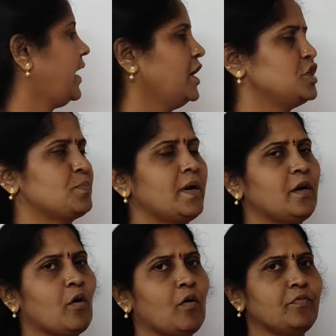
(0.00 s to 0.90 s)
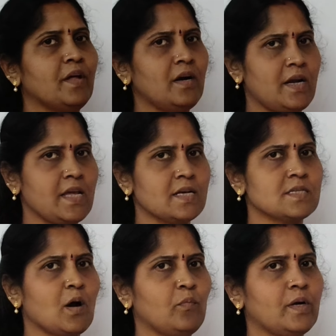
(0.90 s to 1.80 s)
arrangement of the
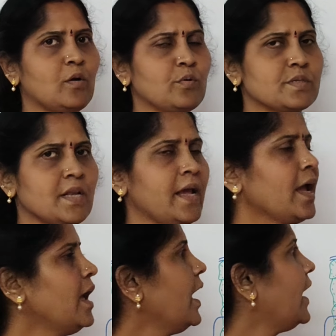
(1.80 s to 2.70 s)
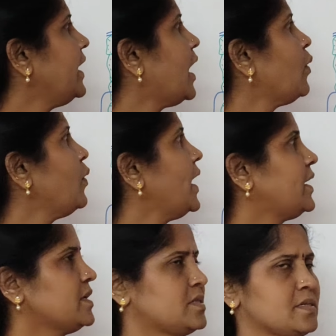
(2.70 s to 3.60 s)
TS, how it looks like, and now let
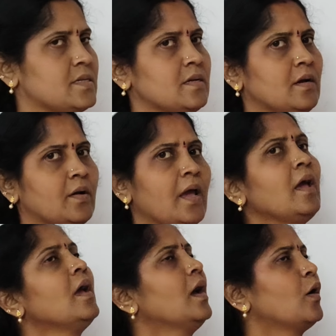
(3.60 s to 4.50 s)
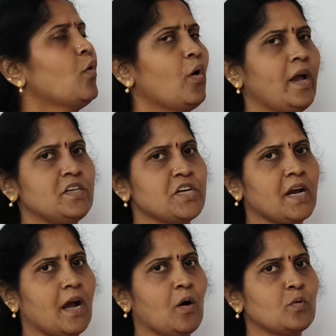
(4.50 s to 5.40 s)
us go and
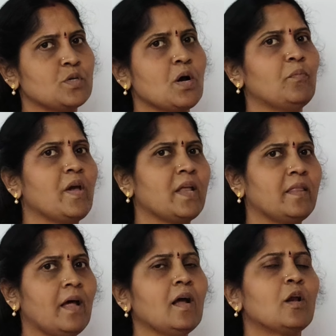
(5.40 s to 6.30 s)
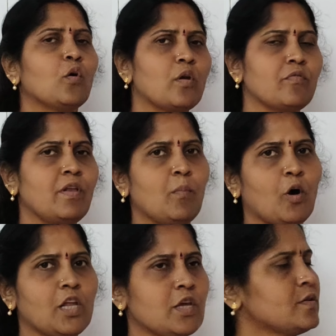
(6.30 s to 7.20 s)
check out where the chlorophyll
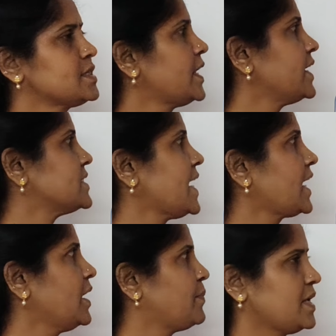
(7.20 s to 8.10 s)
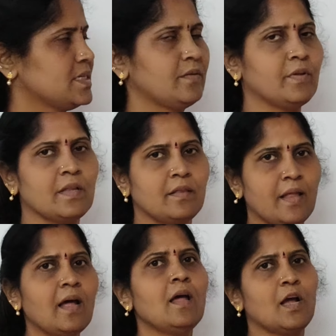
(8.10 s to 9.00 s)
molecules are exactly present within
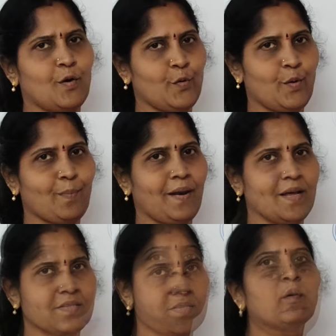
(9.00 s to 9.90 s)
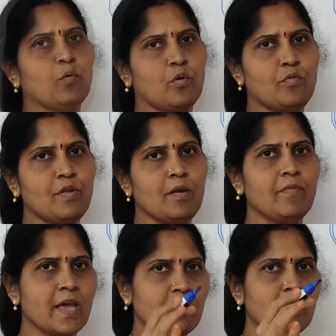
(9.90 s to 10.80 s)
the chloroplast.
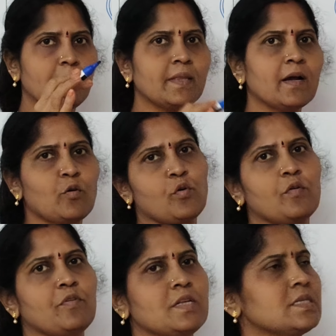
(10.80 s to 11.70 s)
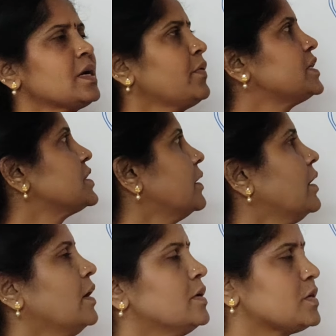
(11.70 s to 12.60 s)
Where will be the chlorophyll is the question.
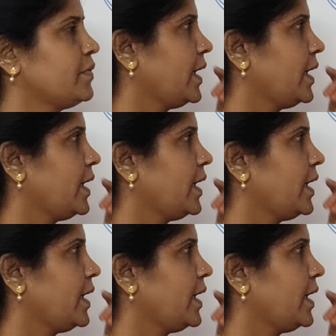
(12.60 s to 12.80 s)
So we